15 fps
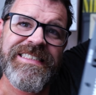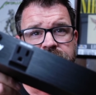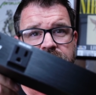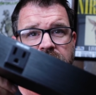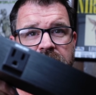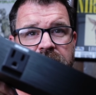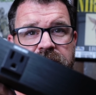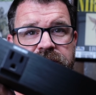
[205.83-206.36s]
So
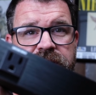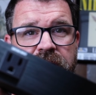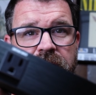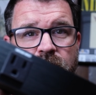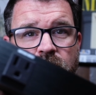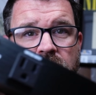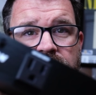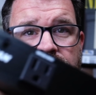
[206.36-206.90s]
it has uh,
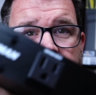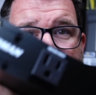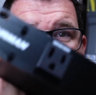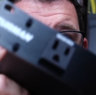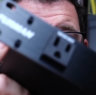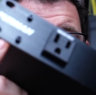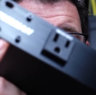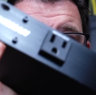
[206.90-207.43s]
one
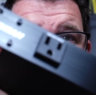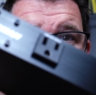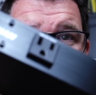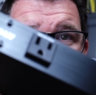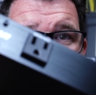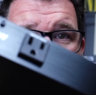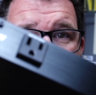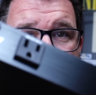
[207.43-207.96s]

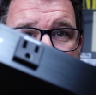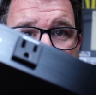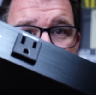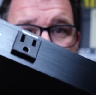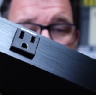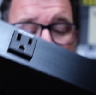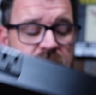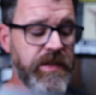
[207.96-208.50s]

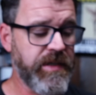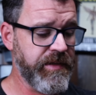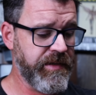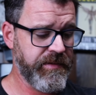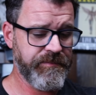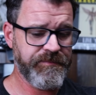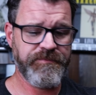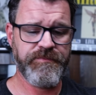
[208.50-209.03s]
forward-facing plug,
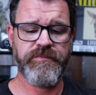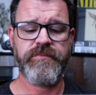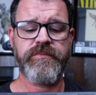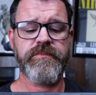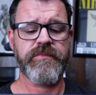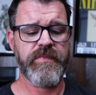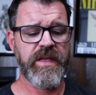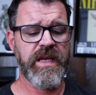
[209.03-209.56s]

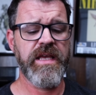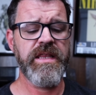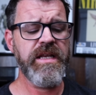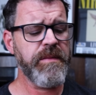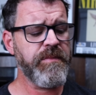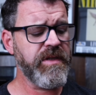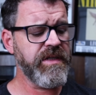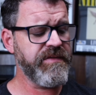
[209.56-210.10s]
and then
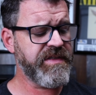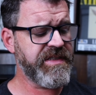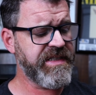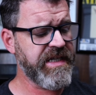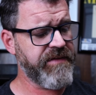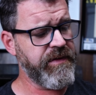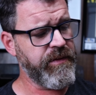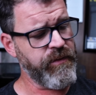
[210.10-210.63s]
I believe
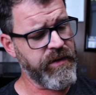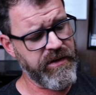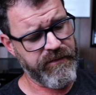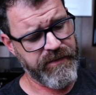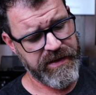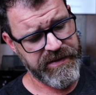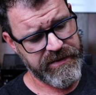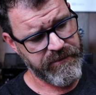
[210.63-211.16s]
seven
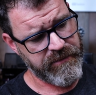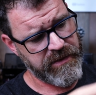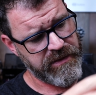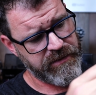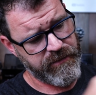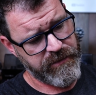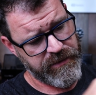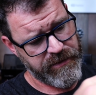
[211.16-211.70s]
rear-facing
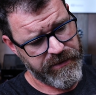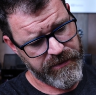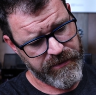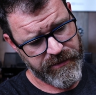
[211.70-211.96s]
plugs. One, two,